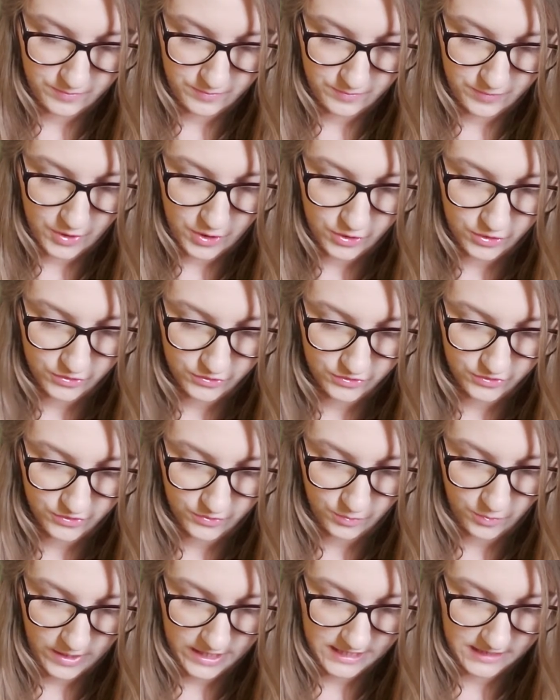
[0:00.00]
pull the
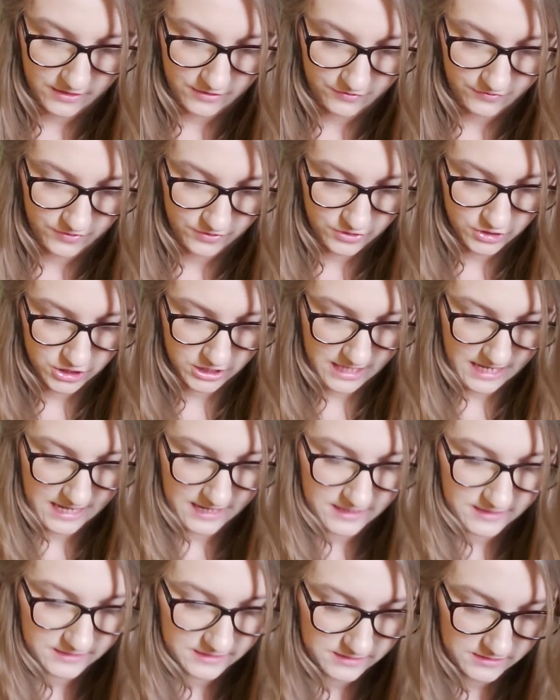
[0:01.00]
weight off your
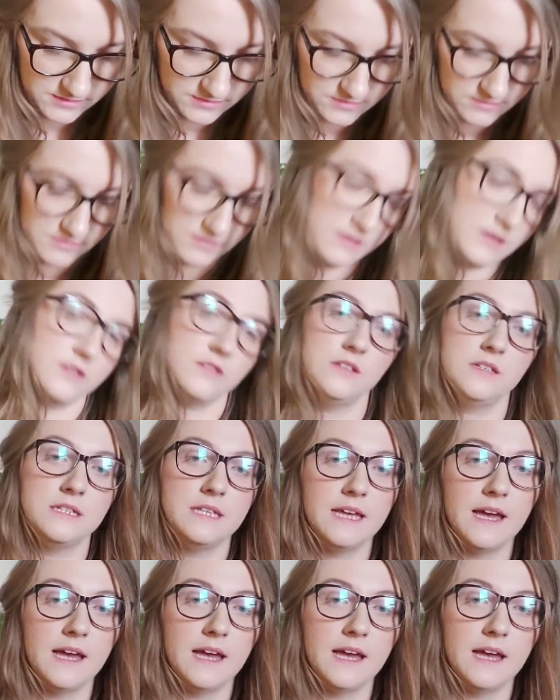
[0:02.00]
chest, because you see